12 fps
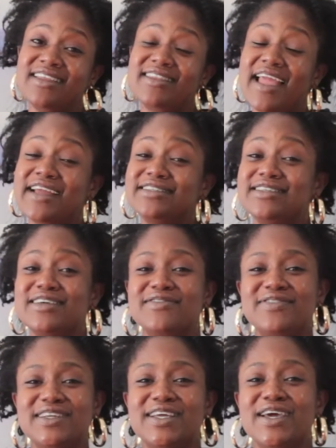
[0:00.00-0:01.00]

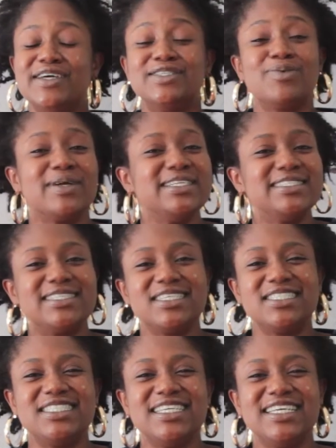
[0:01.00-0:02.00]
Thanksgiving
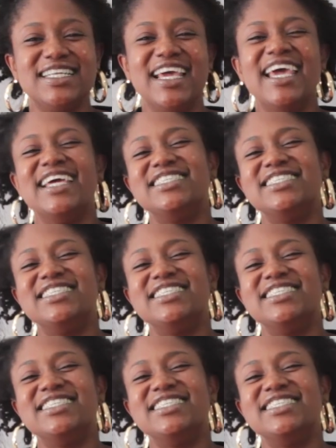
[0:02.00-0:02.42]
2016.